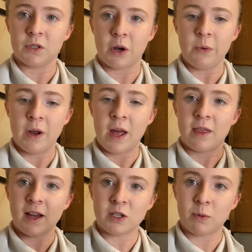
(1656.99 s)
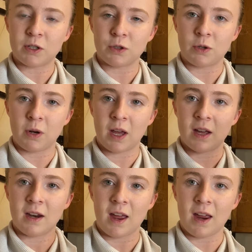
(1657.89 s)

So thanks so much for tuning in,